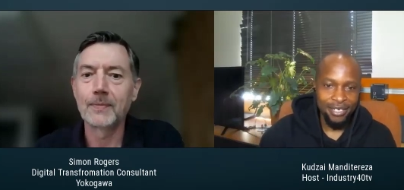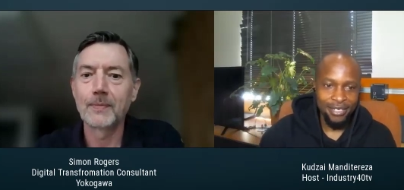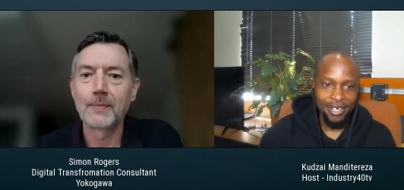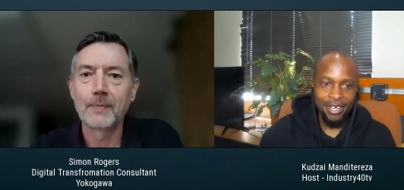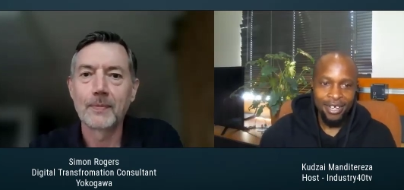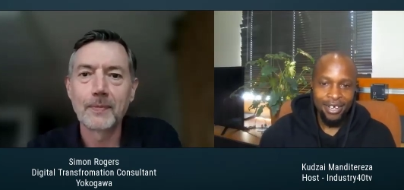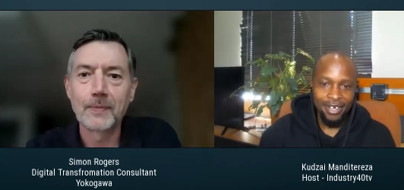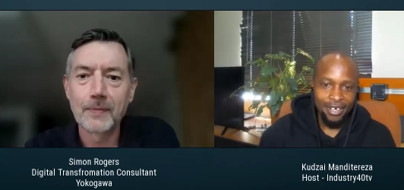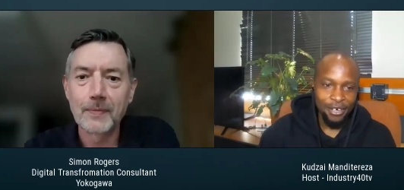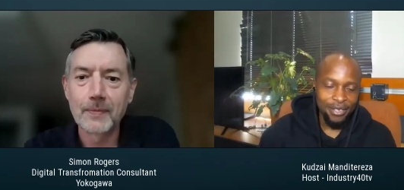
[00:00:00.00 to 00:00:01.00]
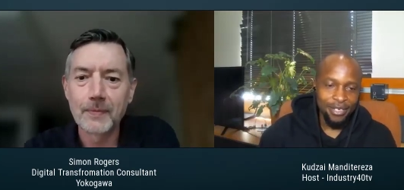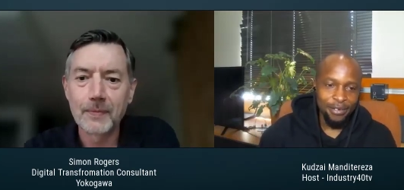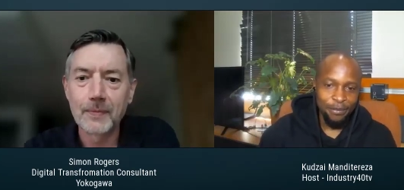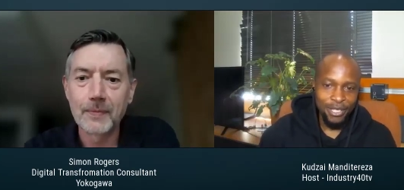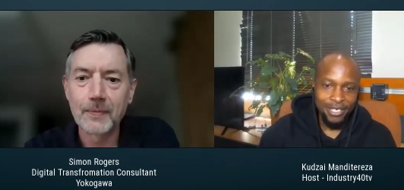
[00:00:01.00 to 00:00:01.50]
Speaker 1: us uh, on
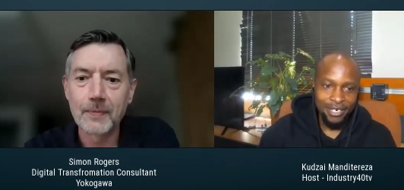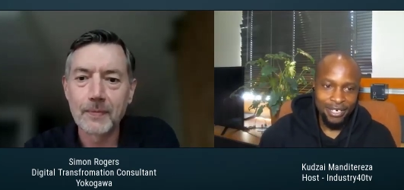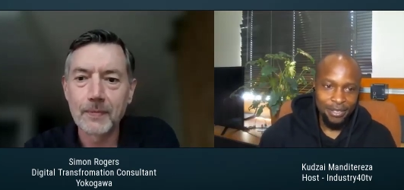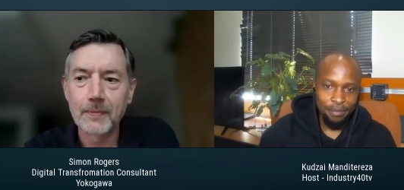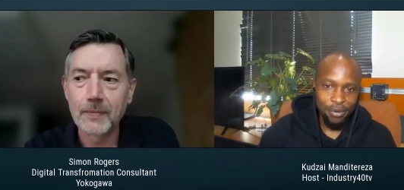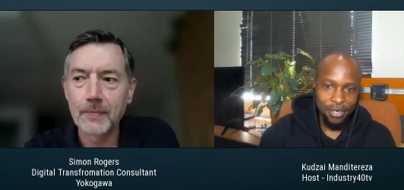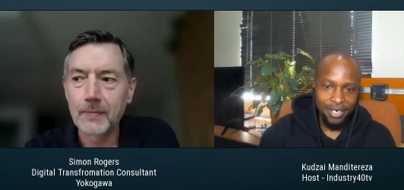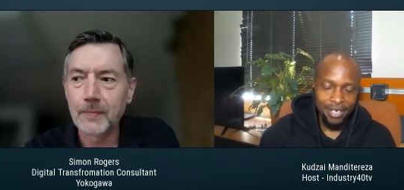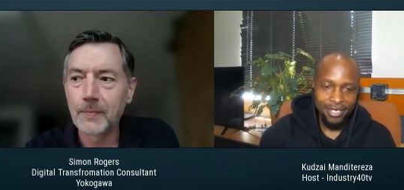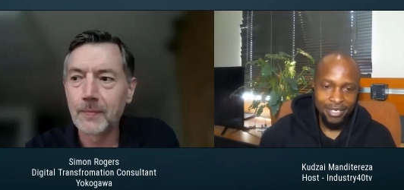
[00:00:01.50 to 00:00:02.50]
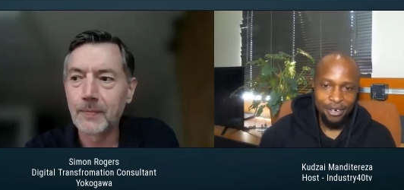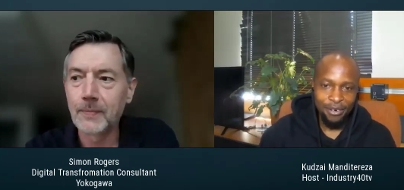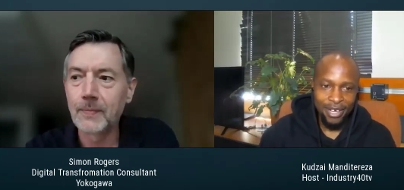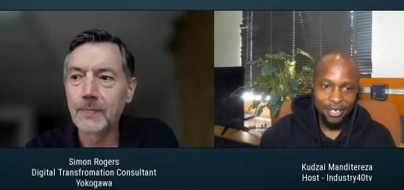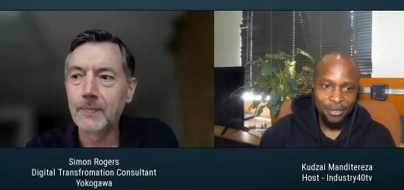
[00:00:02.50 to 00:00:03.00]
the Fourth Generation podcast. I
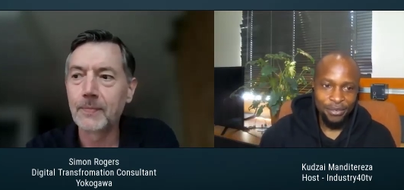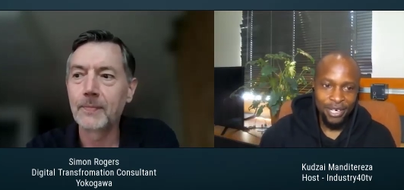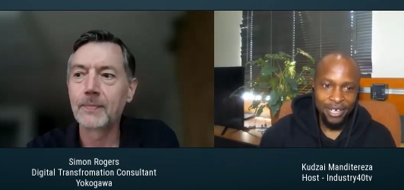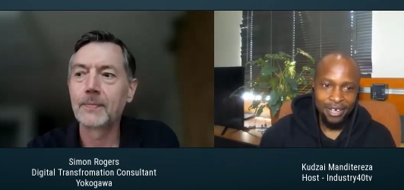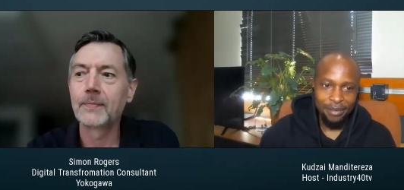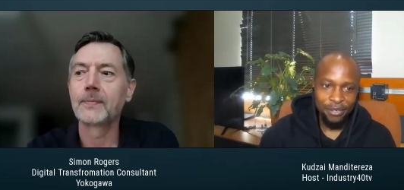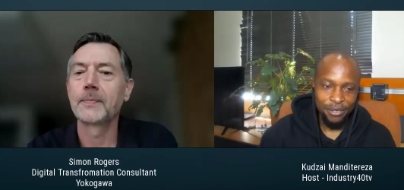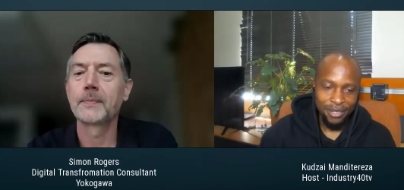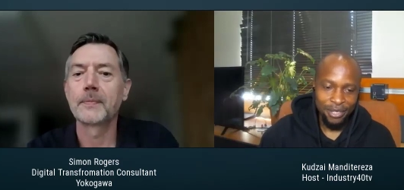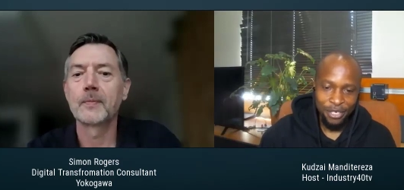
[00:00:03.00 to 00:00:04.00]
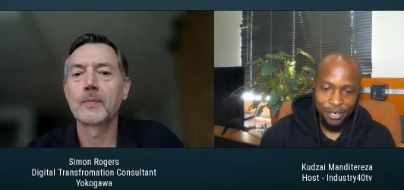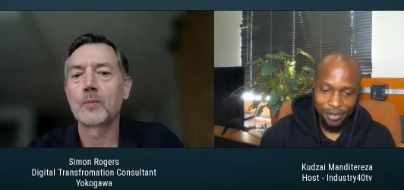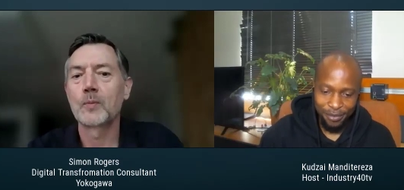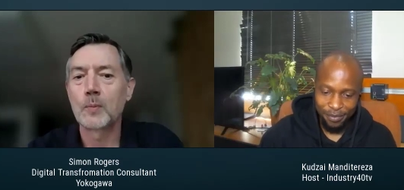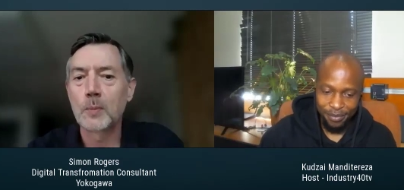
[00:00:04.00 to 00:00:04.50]
would like to welcome you to the
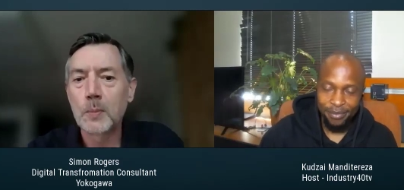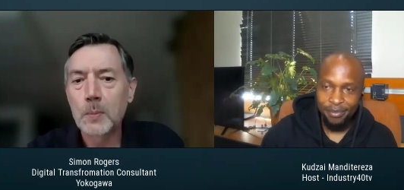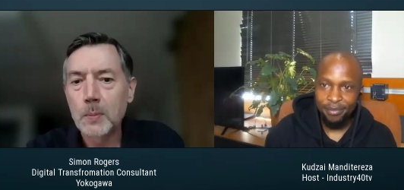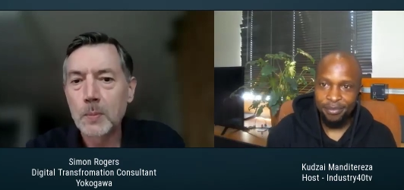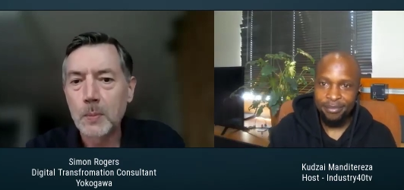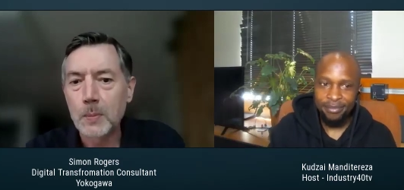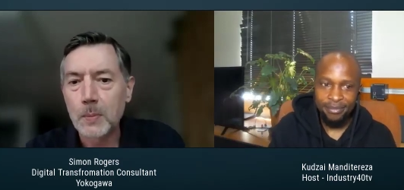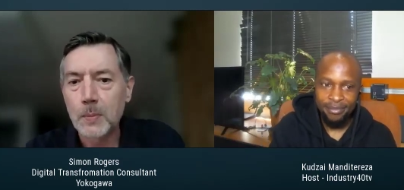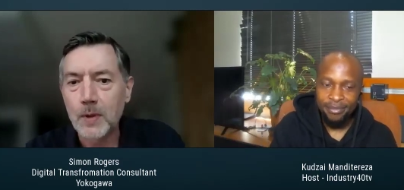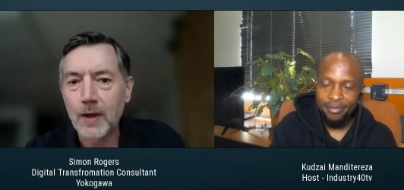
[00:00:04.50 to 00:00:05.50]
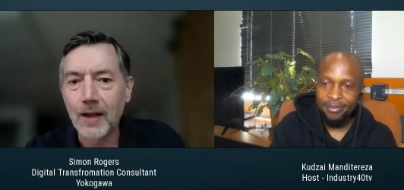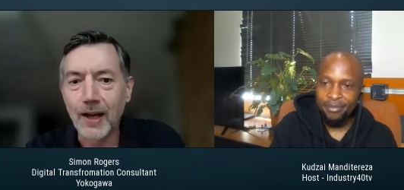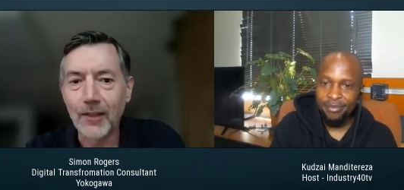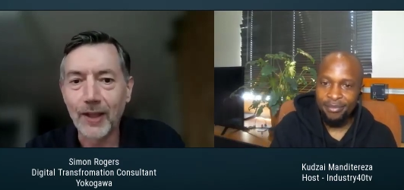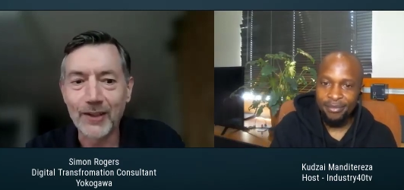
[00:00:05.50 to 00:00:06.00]
show.
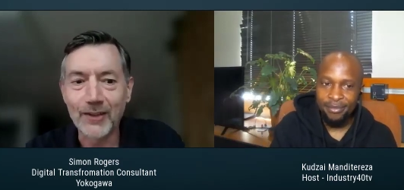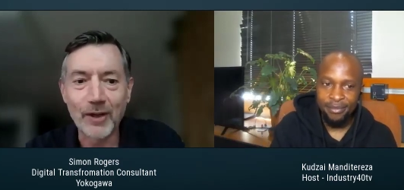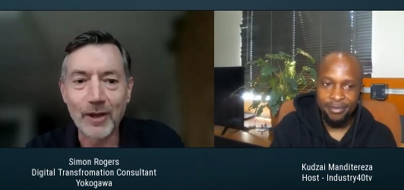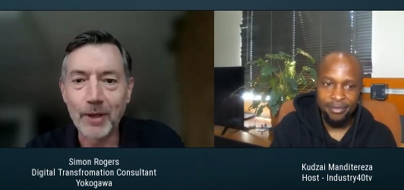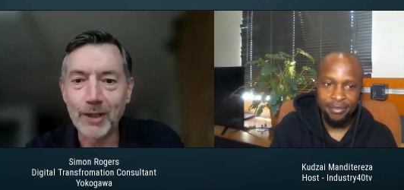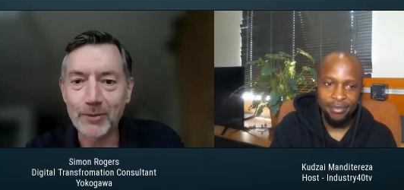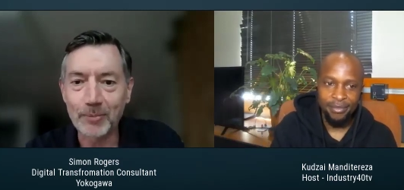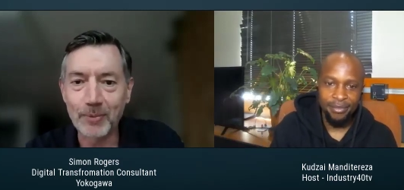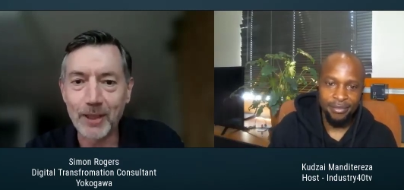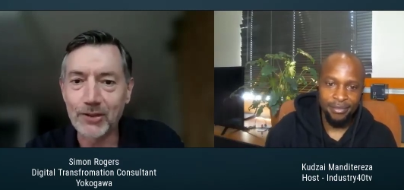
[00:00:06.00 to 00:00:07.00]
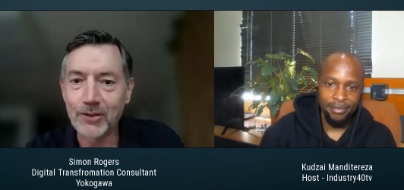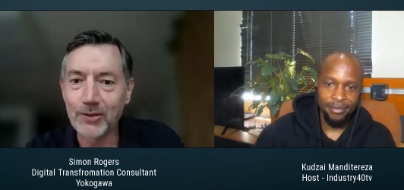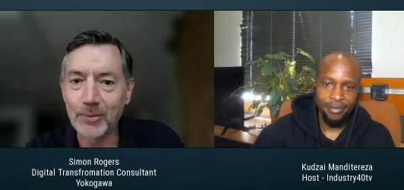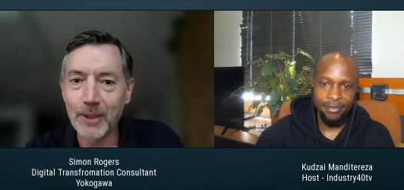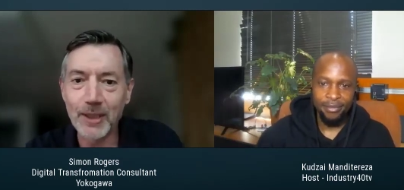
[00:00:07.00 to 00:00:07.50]
Speaker 2: Uh, thank you very much. Pleasure
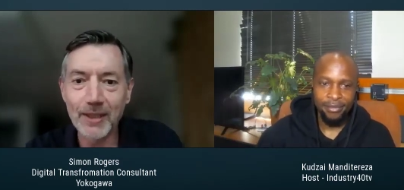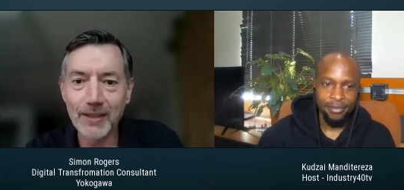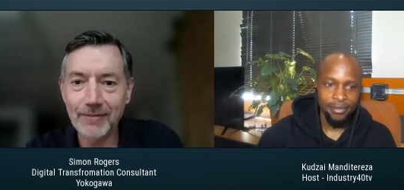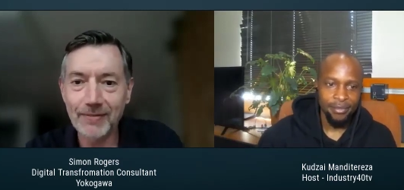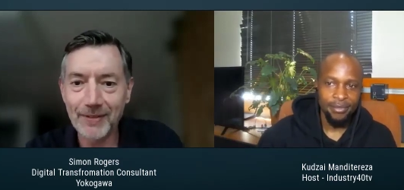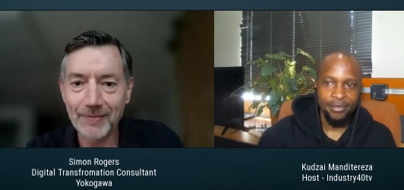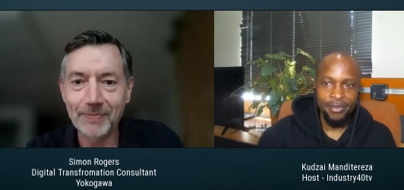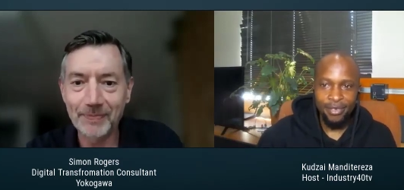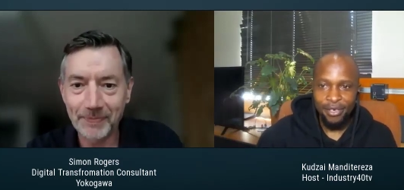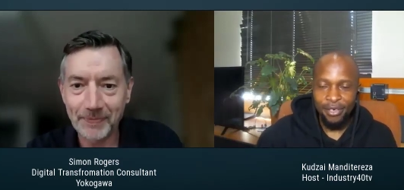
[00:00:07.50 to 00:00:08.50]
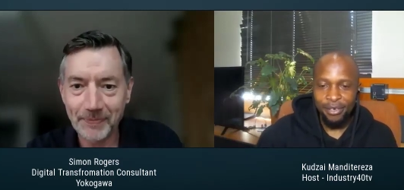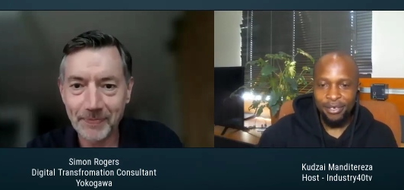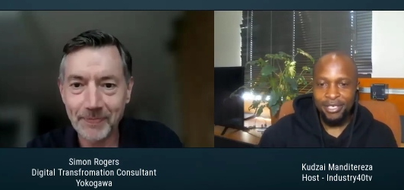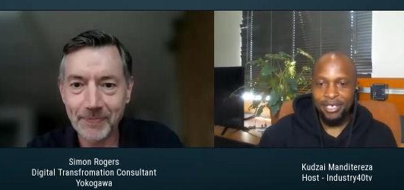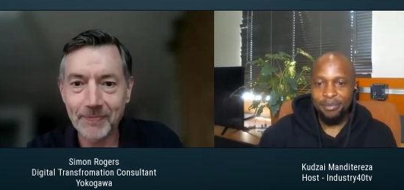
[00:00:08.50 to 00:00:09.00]
to be
Speaker 1: here.
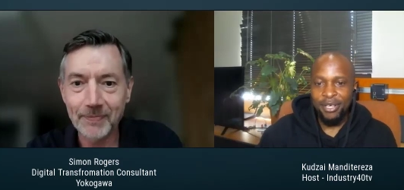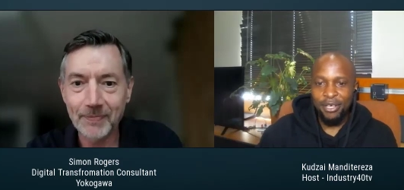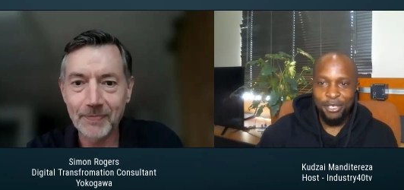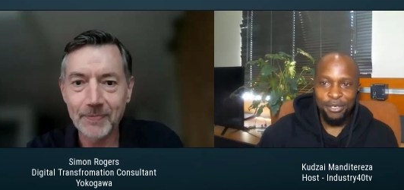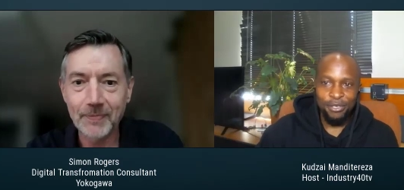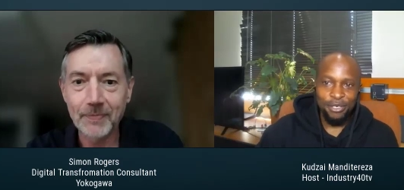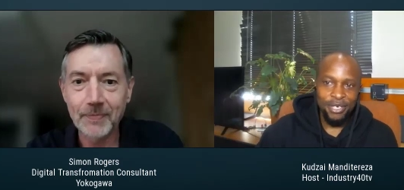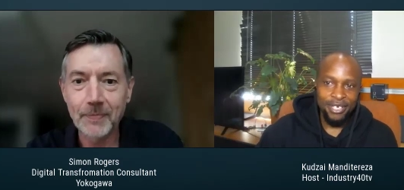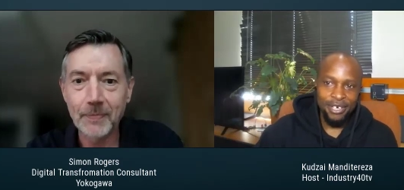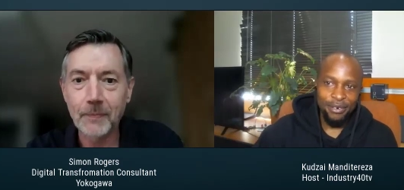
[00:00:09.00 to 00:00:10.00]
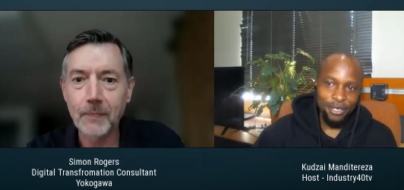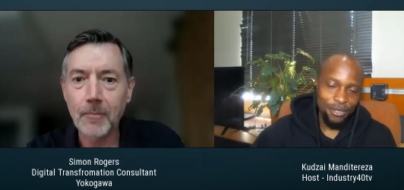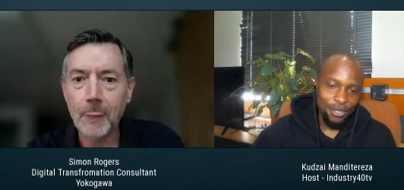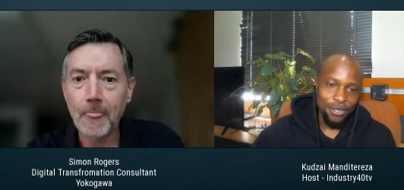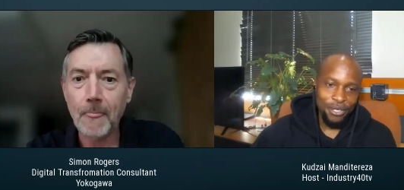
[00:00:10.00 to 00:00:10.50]
Awesome. So, today I want
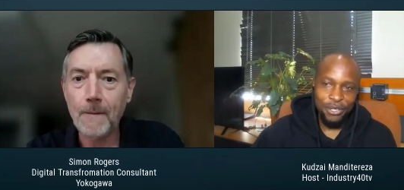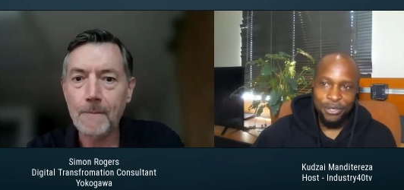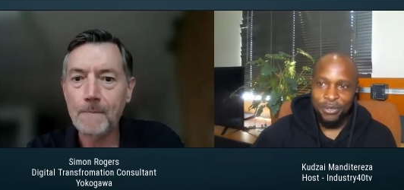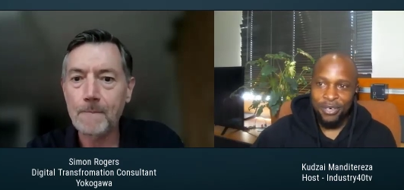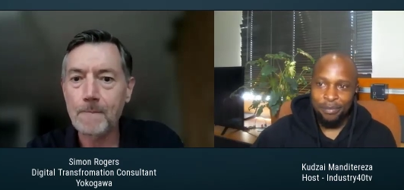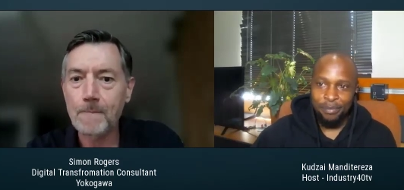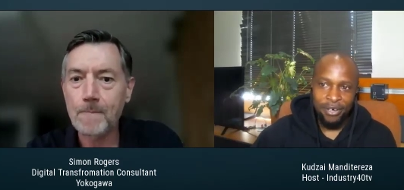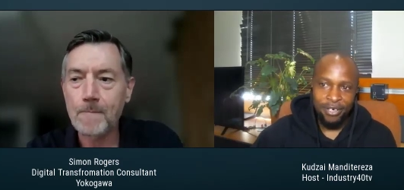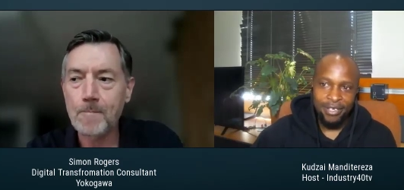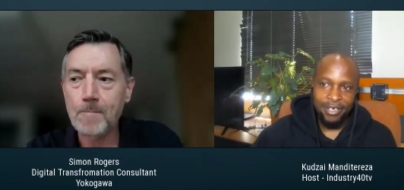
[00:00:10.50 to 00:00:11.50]
to talk to you about